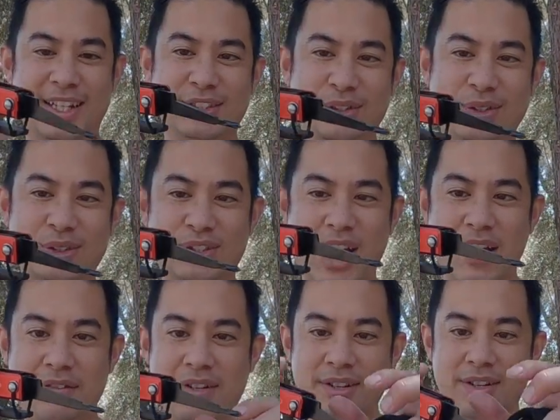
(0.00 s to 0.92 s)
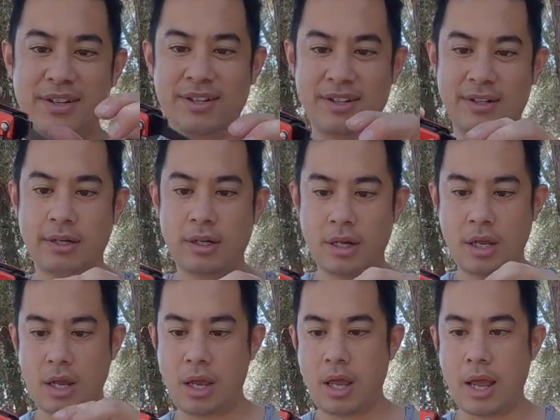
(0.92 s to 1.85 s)
a screwdriver,
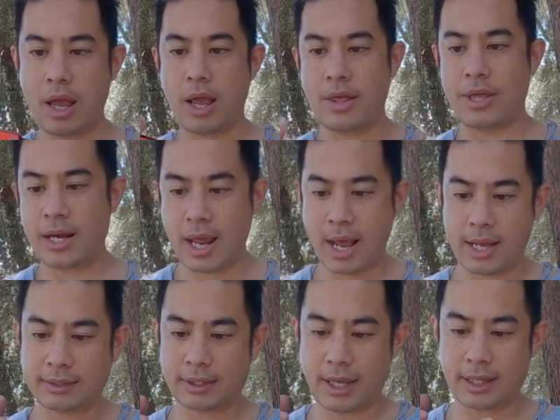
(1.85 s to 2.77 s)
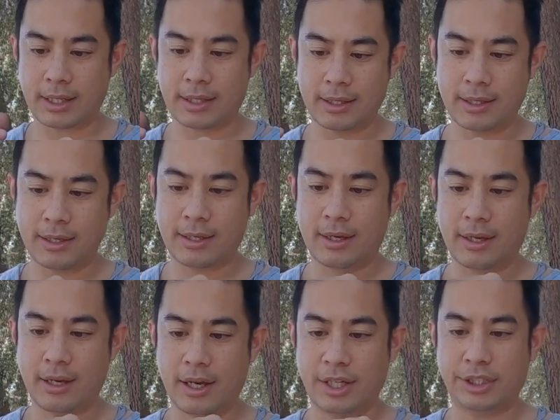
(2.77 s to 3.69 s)
and then it has like
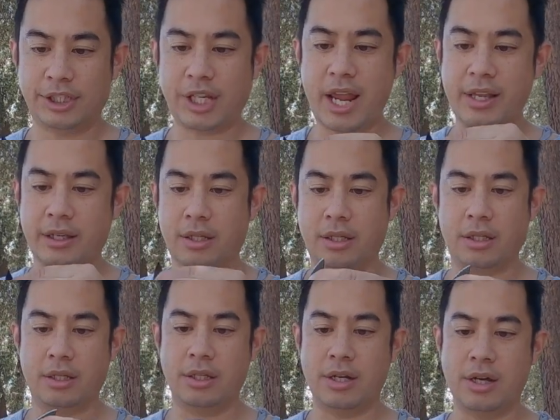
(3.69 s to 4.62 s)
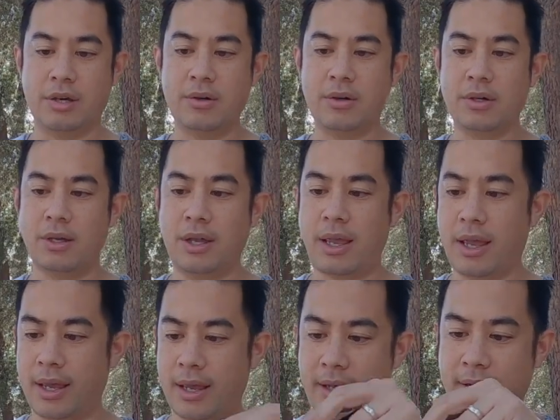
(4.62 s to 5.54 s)
a shank, you know? A
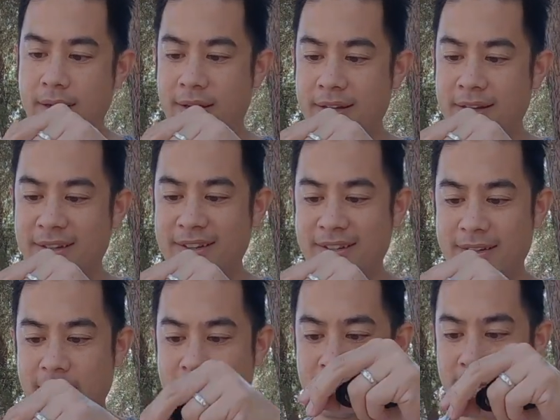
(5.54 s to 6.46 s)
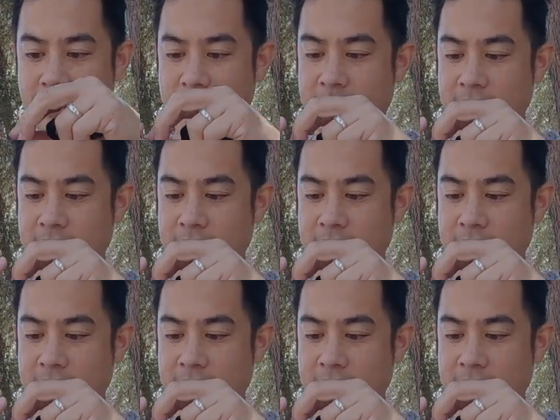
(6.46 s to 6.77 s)
and shank? You mean a knife?